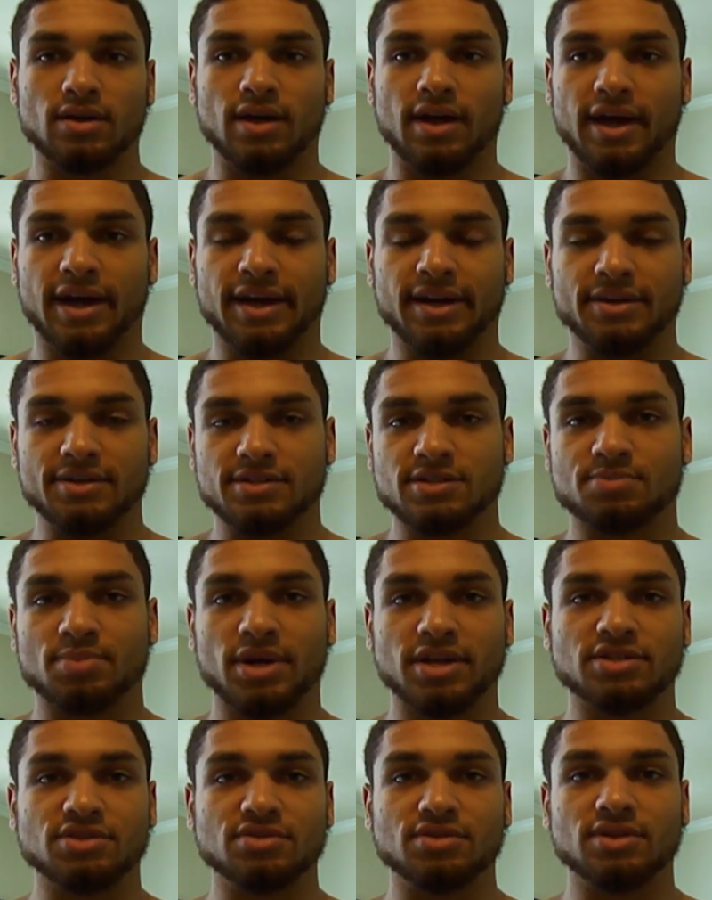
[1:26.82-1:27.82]
and
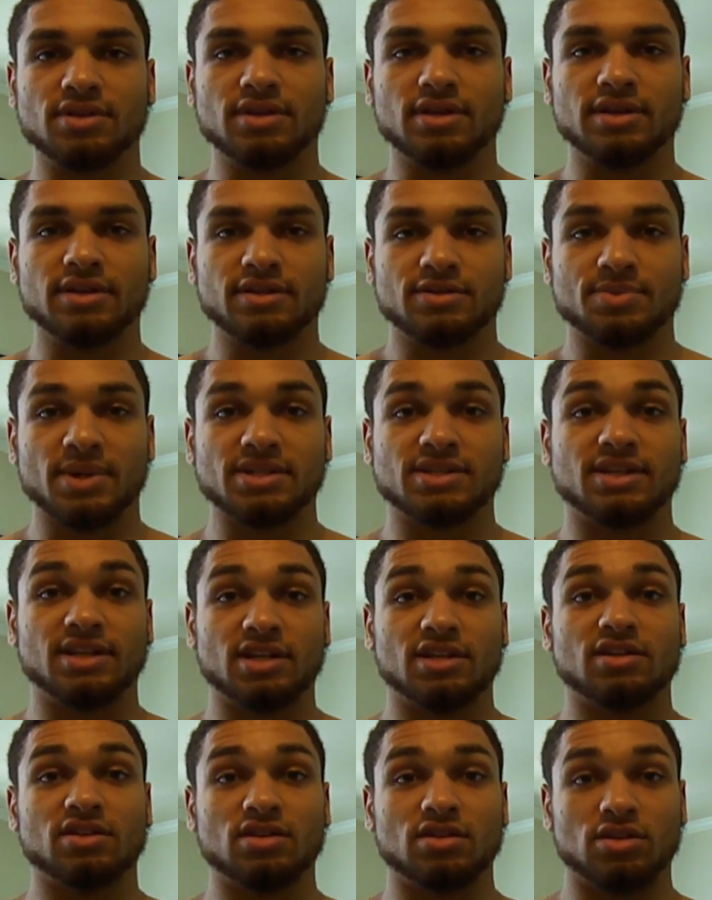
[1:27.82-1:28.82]
expect to
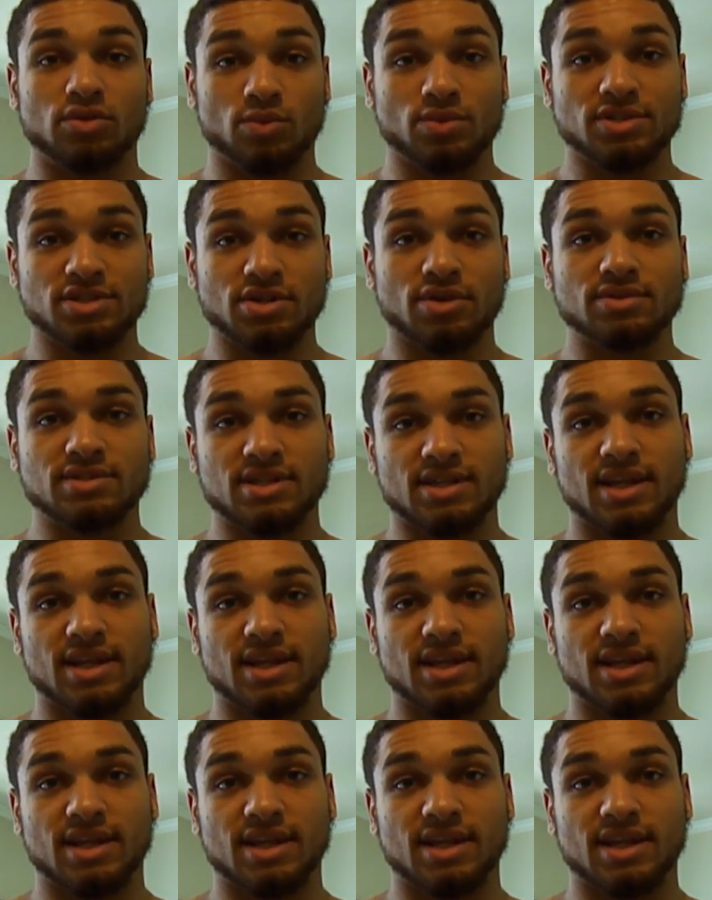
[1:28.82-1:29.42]
get the results